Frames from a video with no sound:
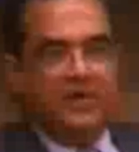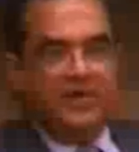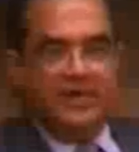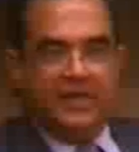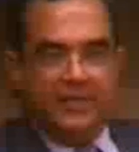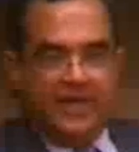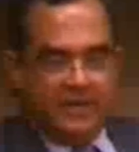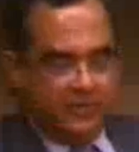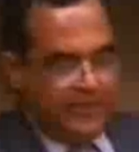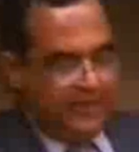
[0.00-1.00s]
legal
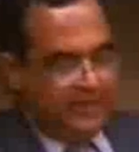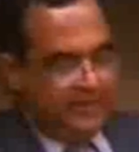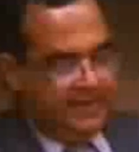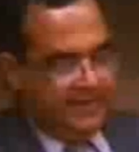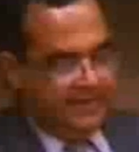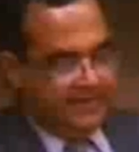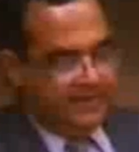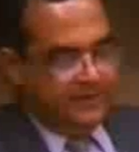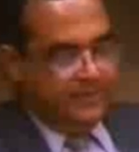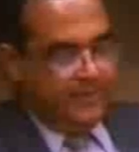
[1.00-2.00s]
management is
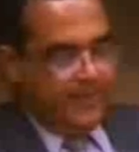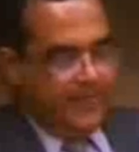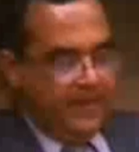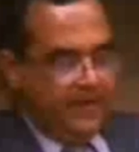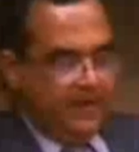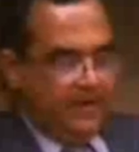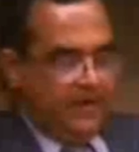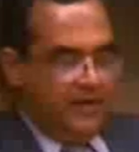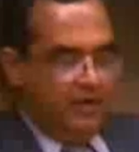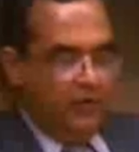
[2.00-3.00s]

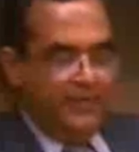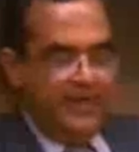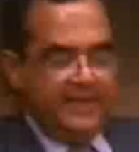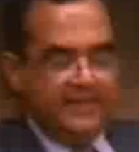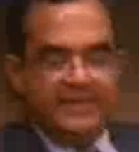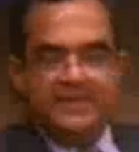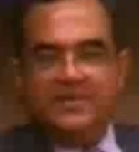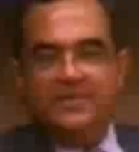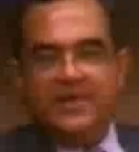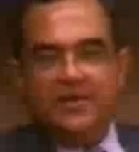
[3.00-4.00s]
opinions and
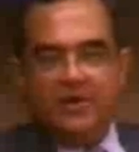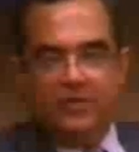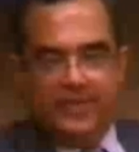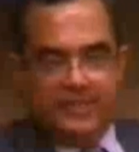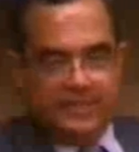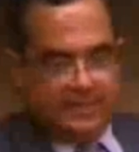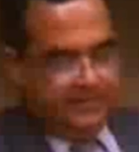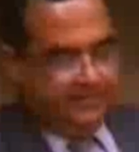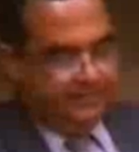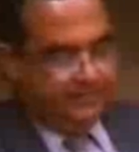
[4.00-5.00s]
similar documents.
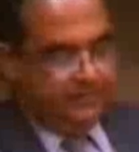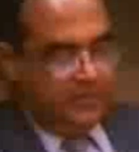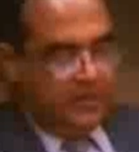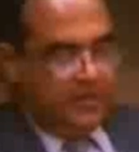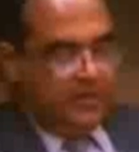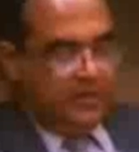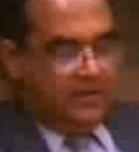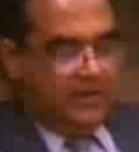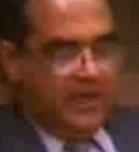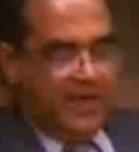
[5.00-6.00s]

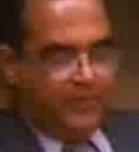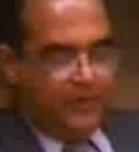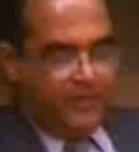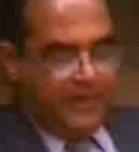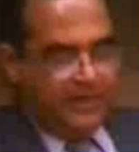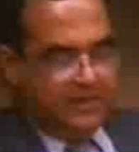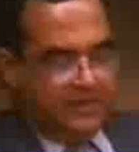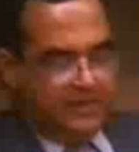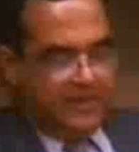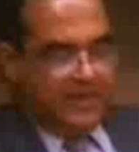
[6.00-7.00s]

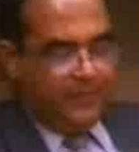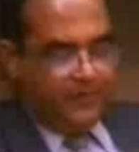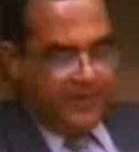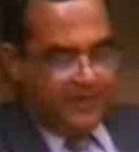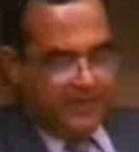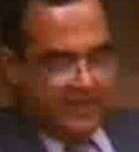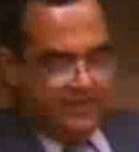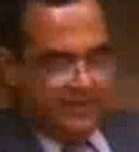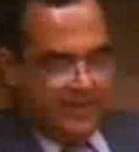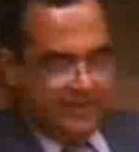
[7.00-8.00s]
In appropriate
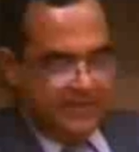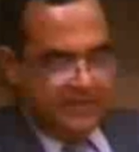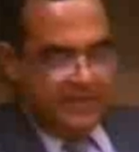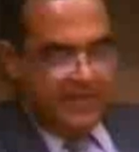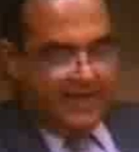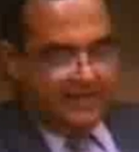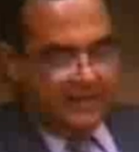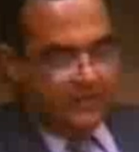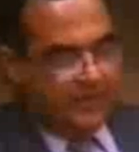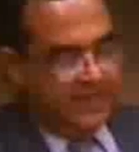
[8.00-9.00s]
circumstances, reliance
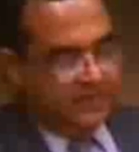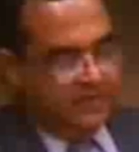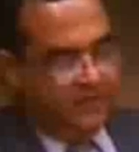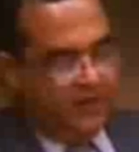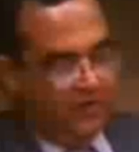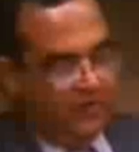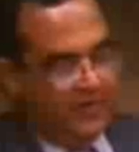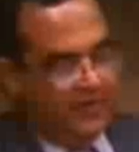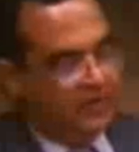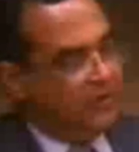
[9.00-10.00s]
is placed on the formal
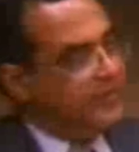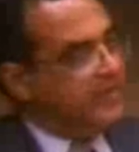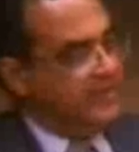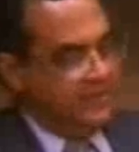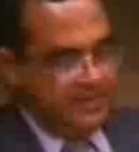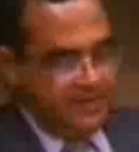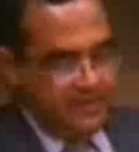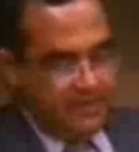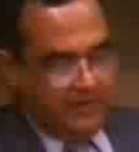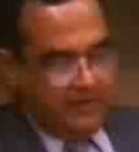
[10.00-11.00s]
legal opinions
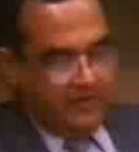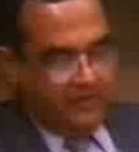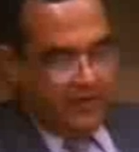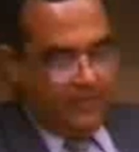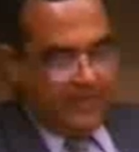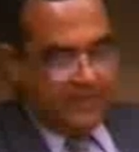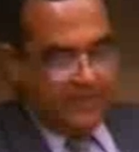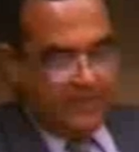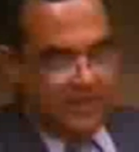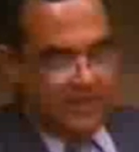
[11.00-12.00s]
from
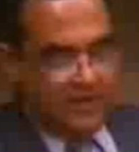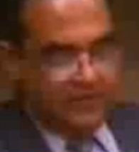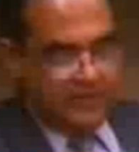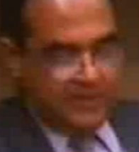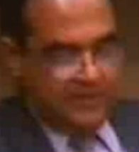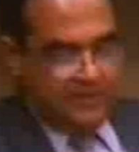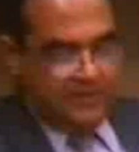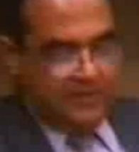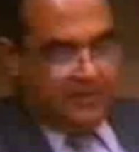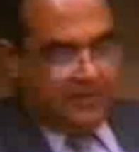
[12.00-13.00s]
external counsel.
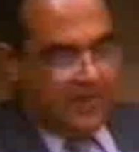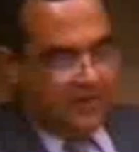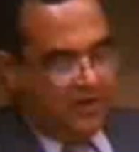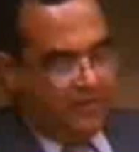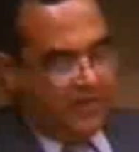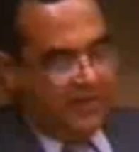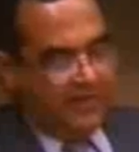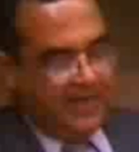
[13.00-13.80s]
They are commonly